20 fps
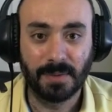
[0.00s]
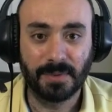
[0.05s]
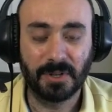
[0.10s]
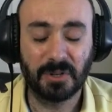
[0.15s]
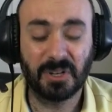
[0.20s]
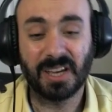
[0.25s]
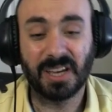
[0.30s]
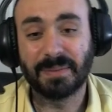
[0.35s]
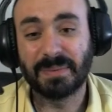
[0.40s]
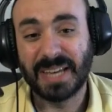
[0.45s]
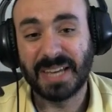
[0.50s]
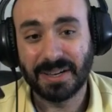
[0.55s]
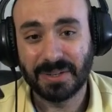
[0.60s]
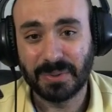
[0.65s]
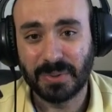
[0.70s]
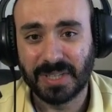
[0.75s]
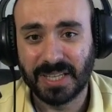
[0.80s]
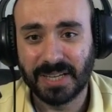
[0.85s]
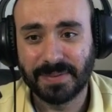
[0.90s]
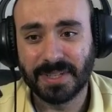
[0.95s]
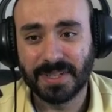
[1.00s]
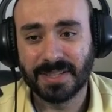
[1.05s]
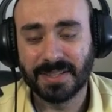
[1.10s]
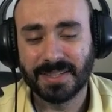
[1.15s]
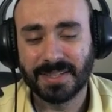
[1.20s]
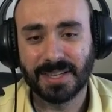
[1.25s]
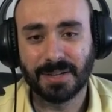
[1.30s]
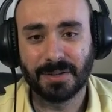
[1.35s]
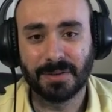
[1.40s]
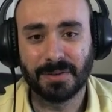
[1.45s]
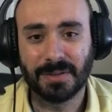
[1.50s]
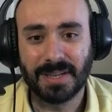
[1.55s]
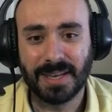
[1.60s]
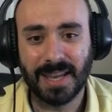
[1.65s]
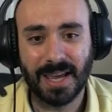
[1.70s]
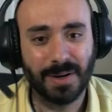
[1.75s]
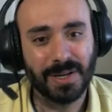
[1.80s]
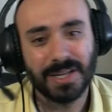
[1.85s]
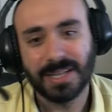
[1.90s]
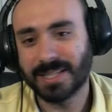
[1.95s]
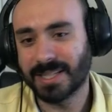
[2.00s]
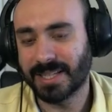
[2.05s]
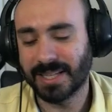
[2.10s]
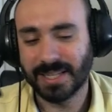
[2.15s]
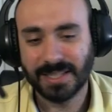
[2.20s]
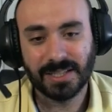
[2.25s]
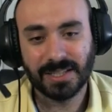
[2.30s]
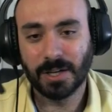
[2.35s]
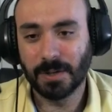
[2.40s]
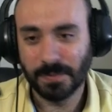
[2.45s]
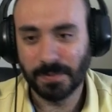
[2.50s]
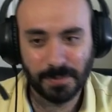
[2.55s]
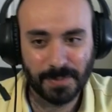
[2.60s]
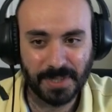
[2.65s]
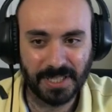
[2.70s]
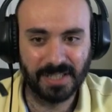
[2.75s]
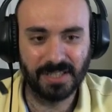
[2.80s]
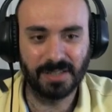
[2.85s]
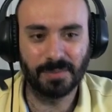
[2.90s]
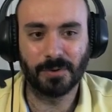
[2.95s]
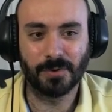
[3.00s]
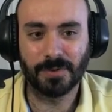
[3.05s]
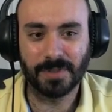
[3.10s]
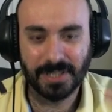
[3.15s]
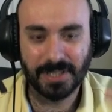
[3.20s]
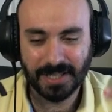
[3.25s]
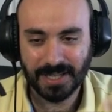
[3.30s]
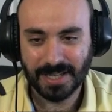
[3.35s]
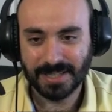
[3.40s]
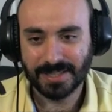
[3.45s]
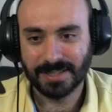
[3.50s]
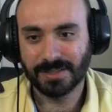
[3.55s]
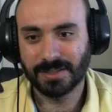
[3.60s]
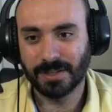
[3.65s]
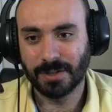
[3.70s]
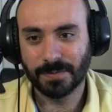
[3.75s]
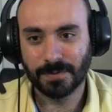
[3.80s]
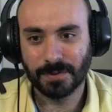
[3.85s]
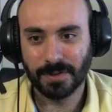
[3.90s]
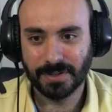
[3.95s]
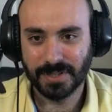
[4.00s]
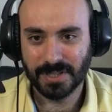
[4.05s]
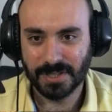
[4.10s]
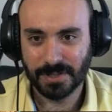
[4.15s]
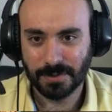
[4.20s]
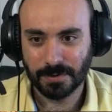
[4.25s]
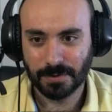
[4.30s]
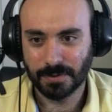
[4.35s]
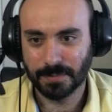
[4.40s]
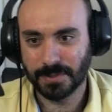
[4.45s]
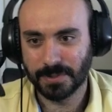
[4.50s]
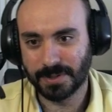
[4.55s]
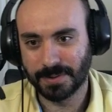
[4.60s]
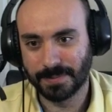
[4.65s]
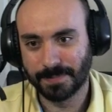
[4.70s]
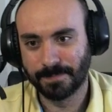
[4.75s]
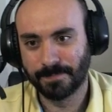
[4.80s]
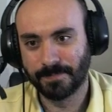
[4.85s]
We got him down to 11, so now he doesn't get to go for me anymore. He has to go for all these troops.